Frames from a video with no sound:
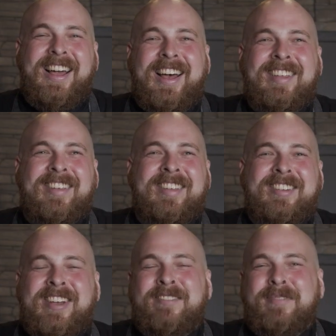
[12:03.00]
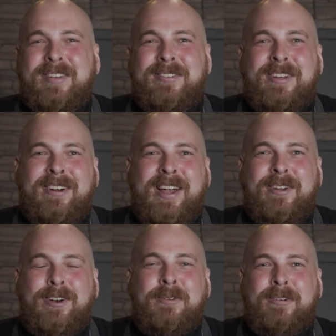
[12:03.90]
guys, this is Chef Mike Soulier
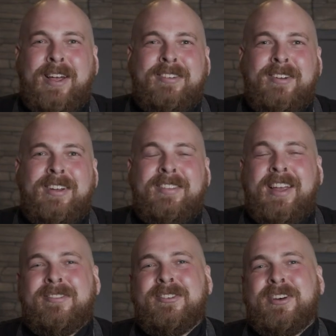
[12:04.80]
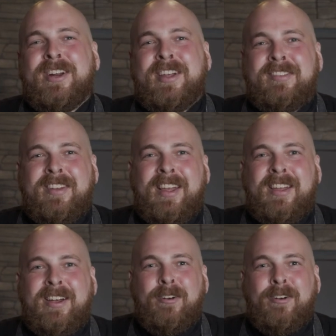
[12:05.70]
at KOMA Restaurant. Thanks for joining us today.